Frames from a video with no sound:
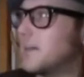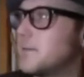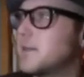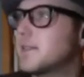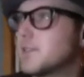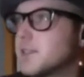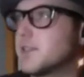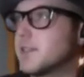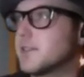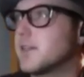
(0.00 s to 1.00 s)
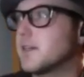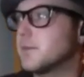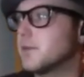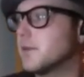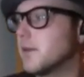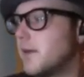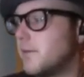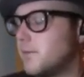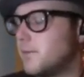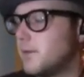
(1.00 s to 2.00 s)
I mean, that's a good example.
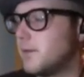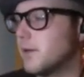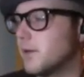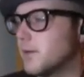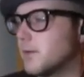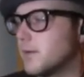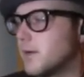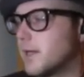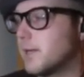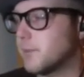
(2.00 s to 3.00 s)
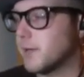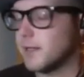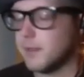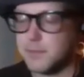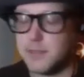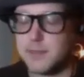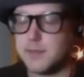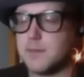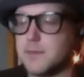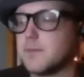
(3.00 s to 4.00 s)
You know, I keep bringing up
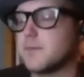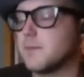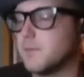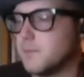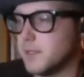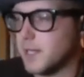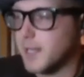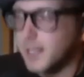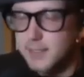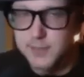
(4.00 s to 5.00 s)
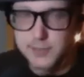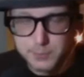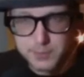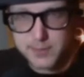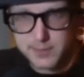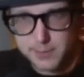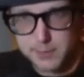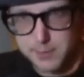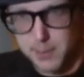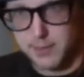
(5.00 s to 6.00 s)
this weird hiatus because we're in the same
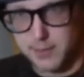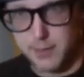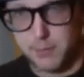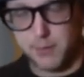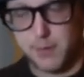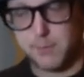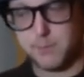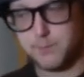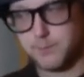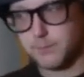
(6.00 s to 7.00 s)
spot now where